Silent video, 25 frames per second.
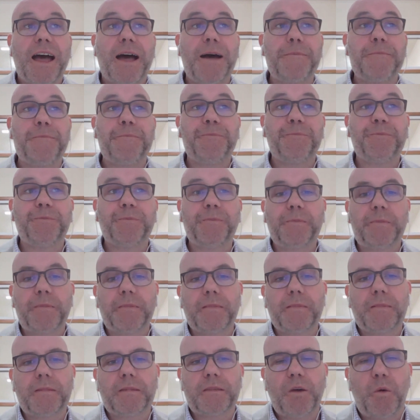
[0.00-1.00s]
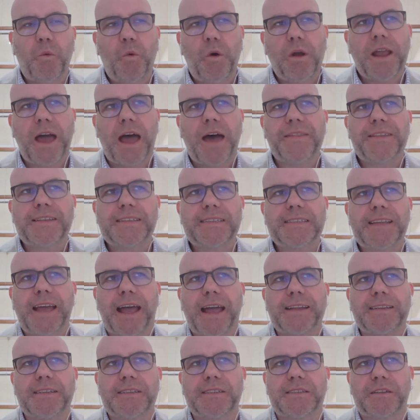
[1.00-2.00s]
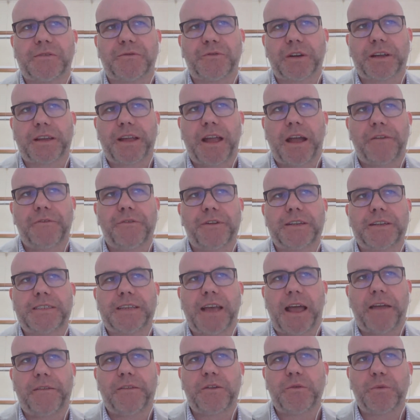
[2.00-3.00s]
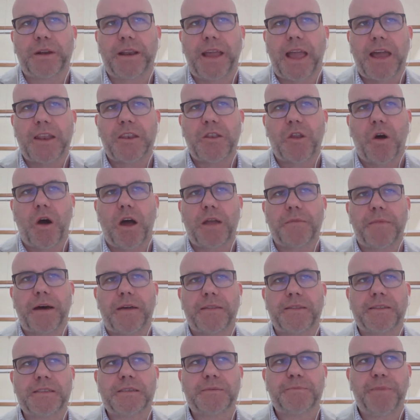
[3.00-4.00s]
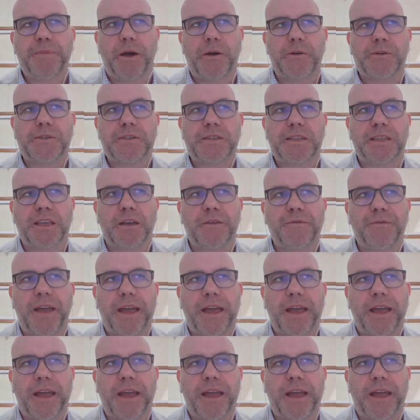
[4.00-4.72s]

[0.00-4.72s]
Um, what are the stages of recovery, David? We're now 9 months post the